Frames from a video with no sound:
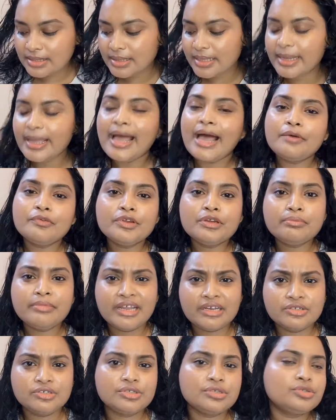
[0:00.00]
They haven't
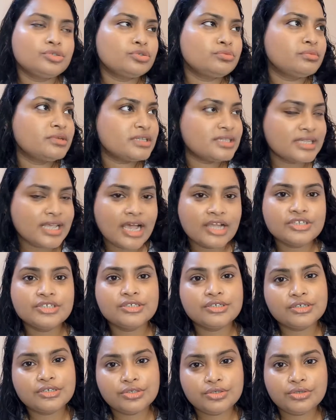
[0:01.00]
mentioned to massage
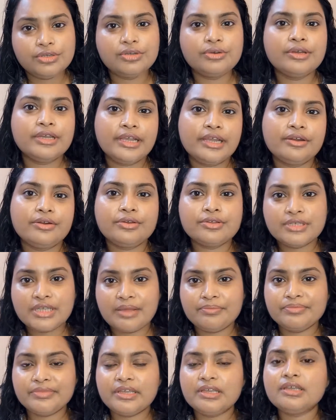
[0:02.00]
it into your hair or
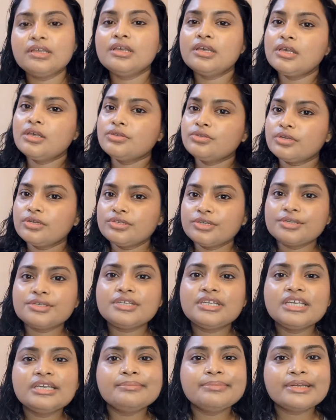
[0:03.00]
something, so I'll
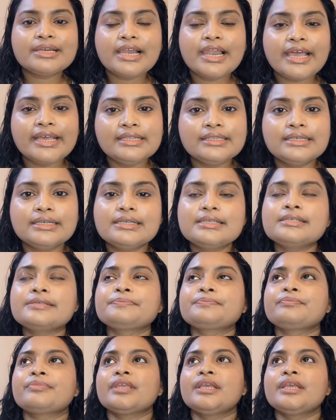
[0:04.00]
just keep it like this.